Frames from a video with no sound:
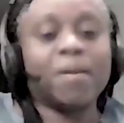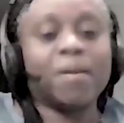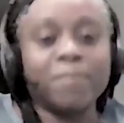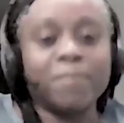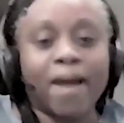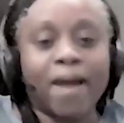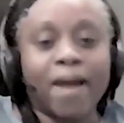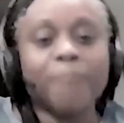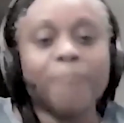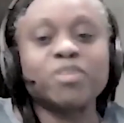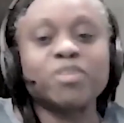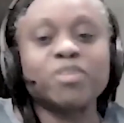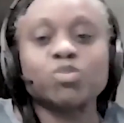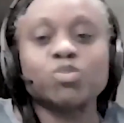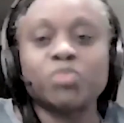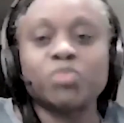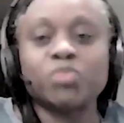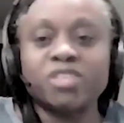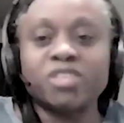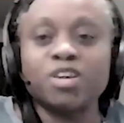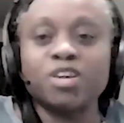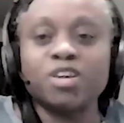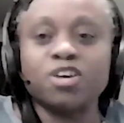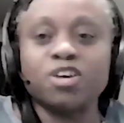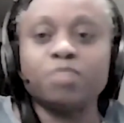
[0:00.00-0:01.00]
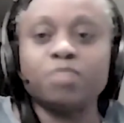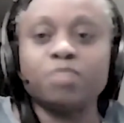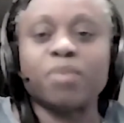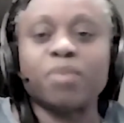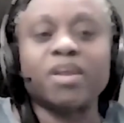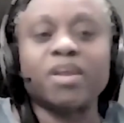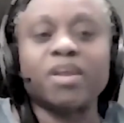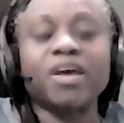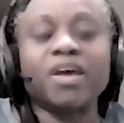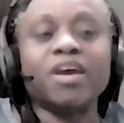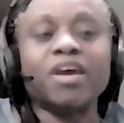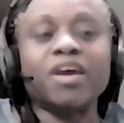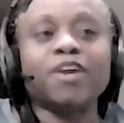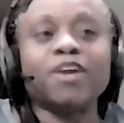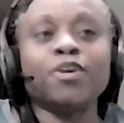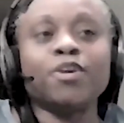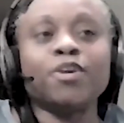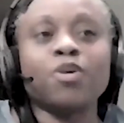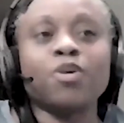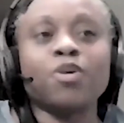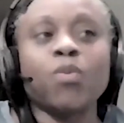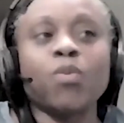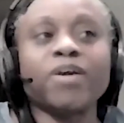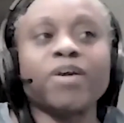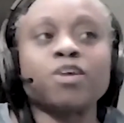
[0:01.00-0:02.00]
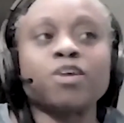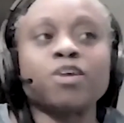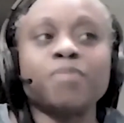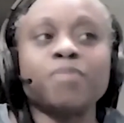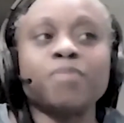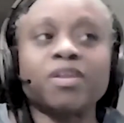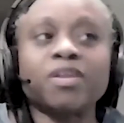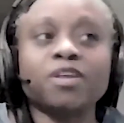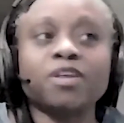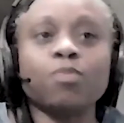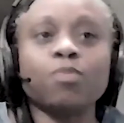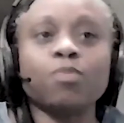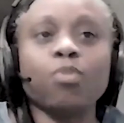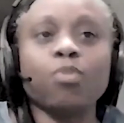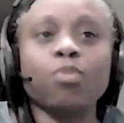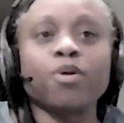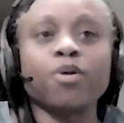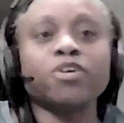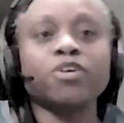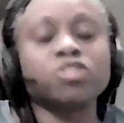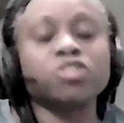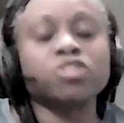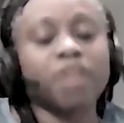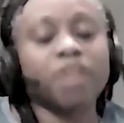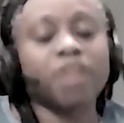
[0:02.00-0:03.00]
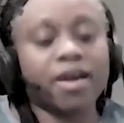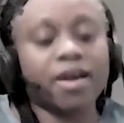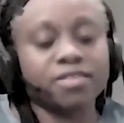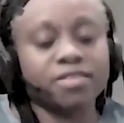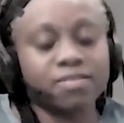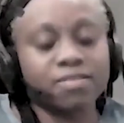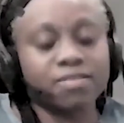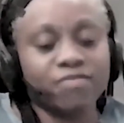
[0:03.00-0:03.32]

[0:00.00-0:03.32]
"Ma'am, it's really good, but you know what? It could be a little boring. You should add some